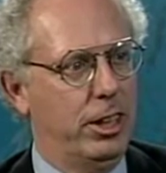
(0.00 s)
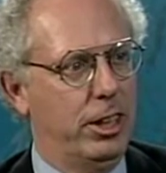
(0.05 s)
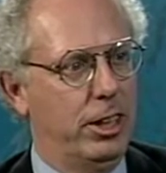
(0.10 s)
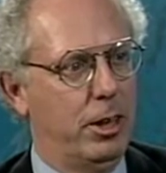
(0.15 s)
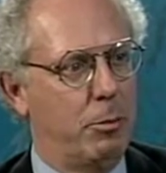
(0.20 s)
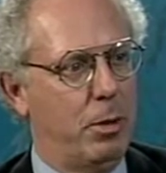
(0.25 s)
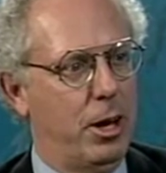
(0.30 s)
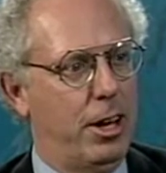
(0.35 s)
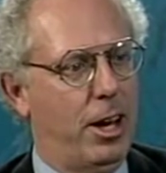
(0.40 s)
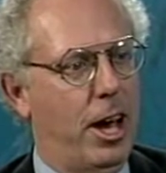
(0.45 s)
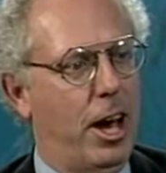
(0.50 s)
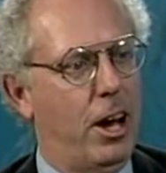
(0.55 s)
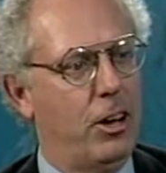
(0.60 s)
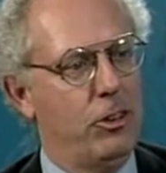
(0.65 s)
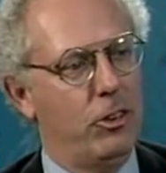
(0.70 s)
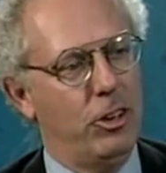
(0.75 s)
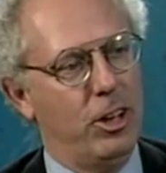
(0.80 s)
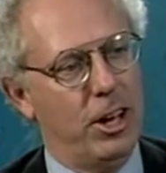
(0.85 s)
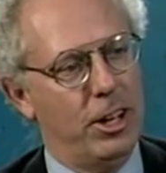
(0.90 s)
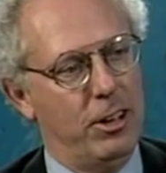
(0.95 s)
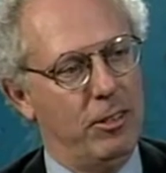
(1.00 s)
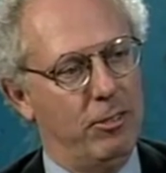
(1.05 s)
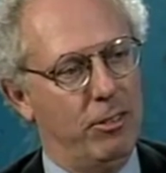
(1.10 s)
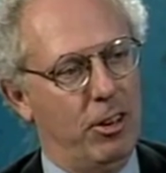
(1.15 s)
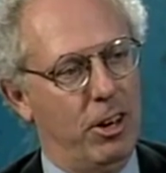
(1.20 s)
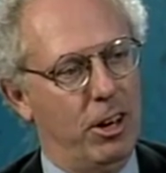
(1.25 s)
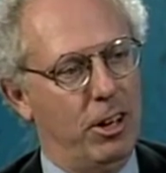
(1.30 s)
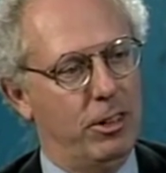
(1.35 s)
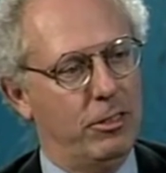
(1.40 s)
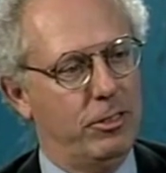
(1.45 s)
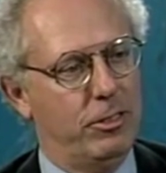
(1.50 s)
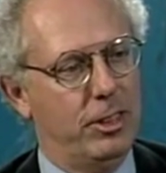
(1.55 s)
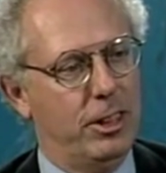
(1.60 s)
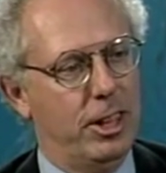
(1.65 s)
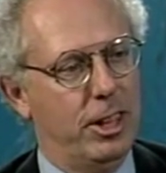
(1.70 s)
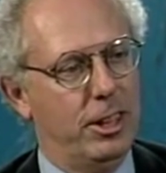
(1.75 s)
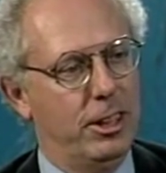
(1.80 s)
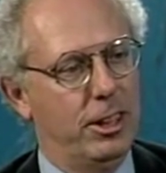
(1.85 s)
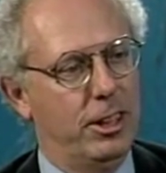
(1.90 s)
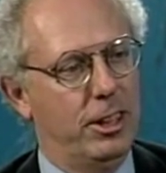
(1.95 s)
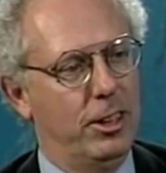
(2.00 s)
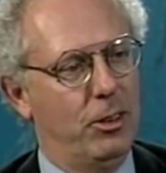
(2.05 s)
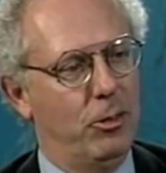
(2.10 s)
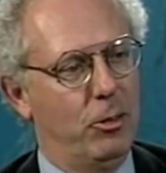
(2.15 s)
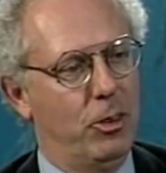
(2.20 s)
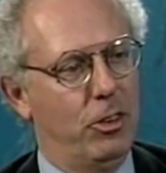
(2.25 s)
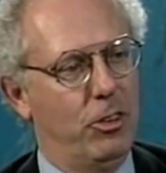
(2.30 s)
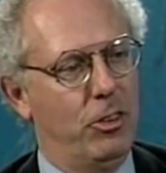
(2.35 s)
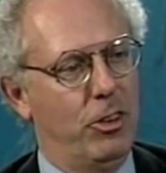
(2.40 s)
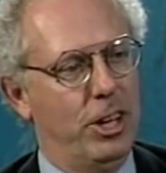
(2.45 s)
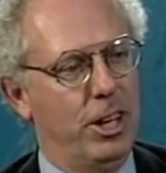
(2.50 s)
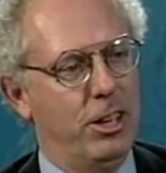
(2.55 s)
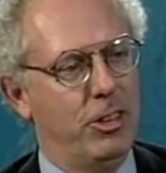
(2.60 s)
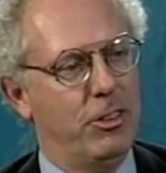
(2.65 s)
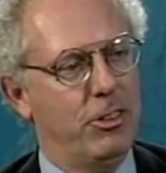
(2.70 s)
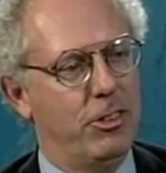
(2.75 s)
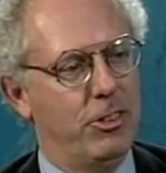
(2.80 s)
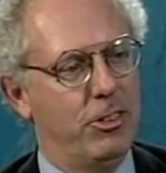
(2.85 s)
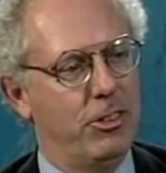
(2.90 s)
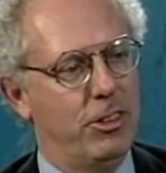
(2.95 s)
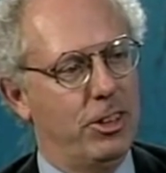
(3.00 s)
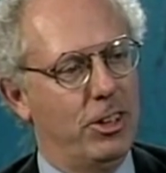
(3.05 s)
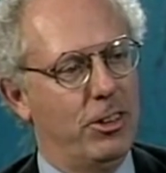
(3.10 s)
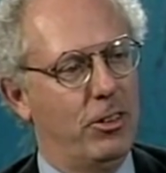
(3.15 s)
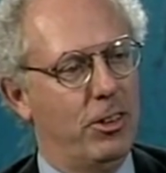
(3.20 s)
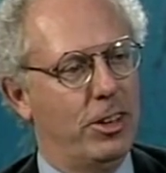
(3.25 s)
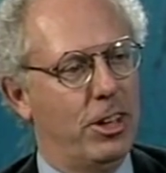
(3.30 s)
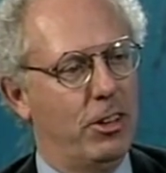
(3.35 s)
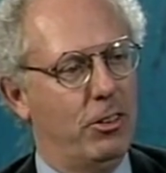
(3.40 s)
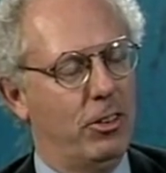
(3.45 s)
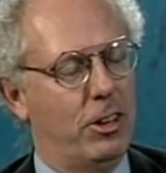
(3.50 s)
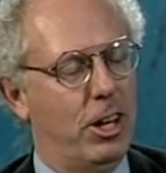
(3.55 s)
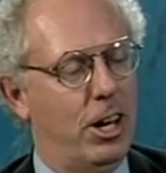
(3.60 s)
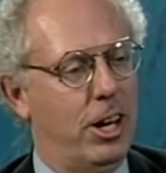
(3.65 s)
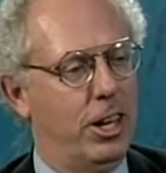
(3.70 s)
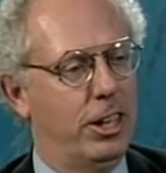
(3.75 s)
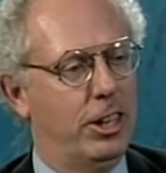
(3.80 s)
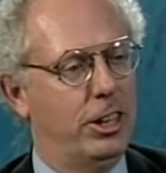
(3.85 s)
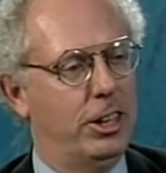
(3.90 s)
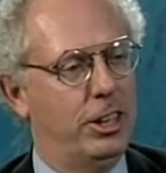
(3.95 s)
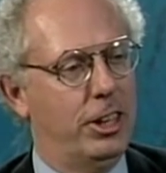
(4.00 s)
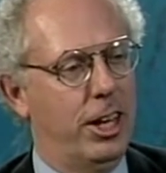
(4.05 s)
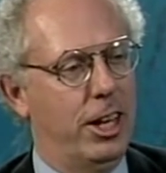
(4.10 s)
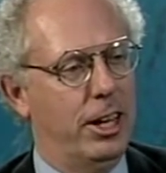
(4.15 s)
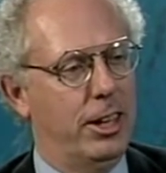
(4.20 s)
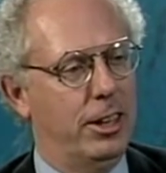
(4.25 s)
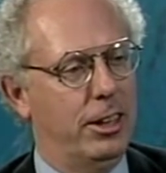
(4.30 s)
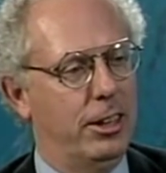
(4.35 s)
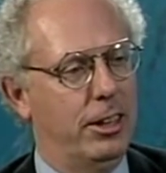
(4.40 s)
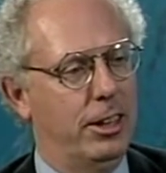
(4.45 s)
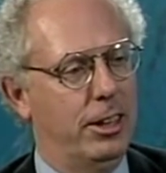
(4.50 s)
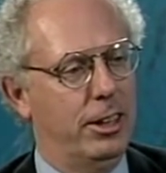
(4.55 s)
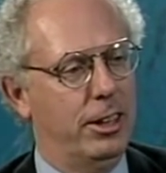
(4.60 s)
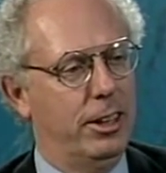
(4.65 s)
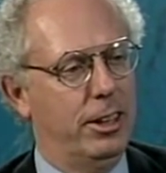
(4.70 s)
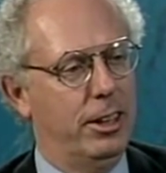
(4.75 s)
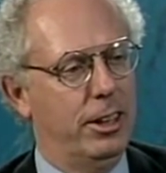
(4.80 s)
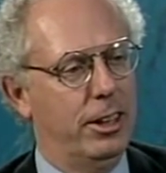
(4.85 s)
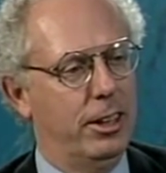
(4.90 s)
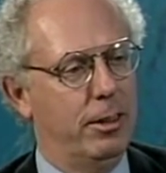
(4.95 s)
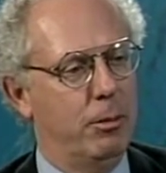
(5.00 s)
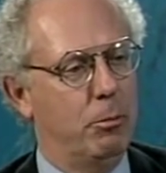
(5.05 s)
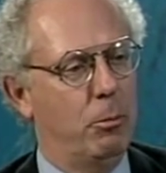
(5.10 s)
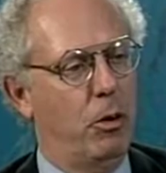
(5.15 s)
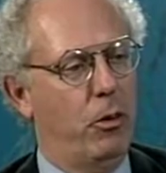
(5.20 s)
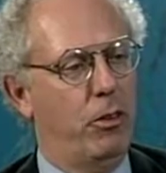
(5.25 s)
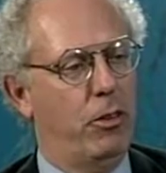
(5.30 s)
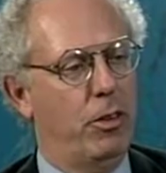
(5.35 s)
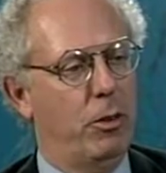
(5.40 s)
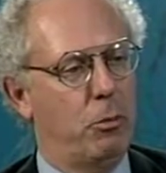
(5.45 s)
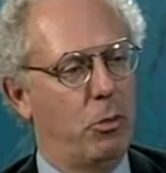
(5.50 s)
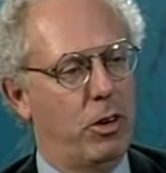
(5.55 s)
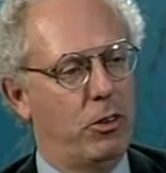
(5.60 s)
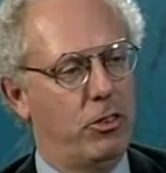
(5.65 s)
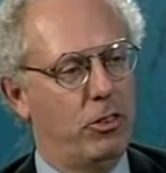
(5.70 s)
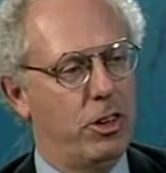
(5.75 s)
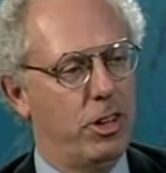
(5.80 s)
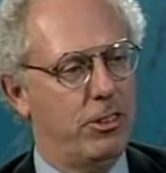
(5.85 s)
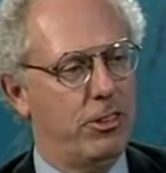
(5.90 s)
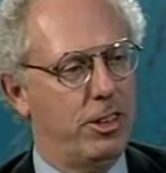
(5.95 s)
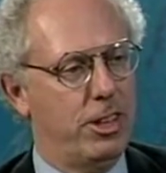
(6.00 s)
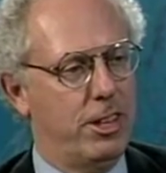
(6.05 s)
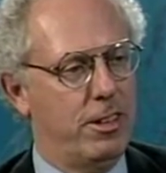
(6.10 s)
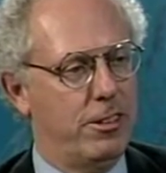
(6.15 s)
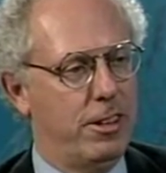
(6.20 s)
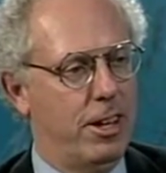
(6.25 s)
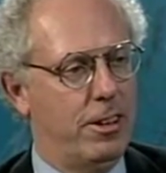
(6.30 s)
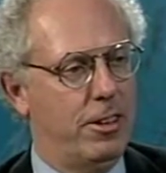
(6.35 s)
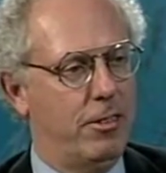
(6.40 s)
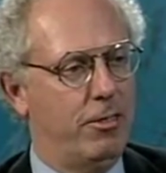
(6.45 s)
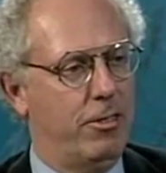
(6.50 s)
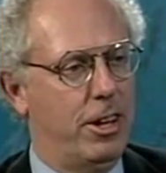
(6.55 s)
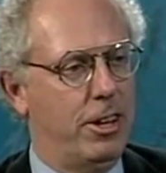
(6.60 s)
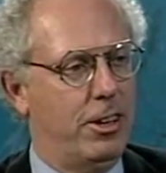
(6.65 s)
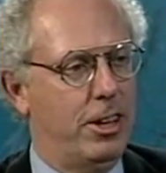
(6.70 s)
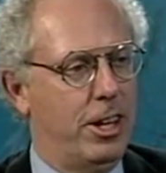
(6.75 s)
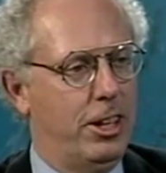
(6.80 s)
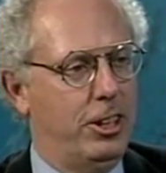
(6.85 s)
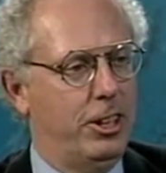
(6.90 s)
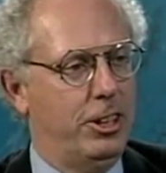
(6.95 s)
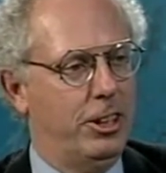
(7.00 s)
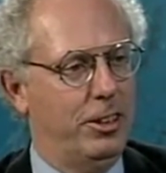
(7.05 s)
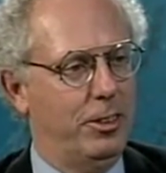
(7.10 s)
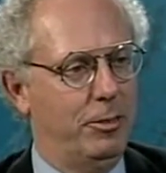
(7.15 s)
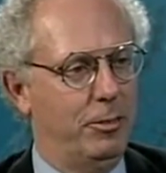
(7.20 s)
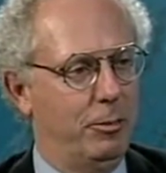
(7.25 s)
about how you got involved uh, with your interest in North Idaho College and uh, both on the Board of Trustees and the foundation.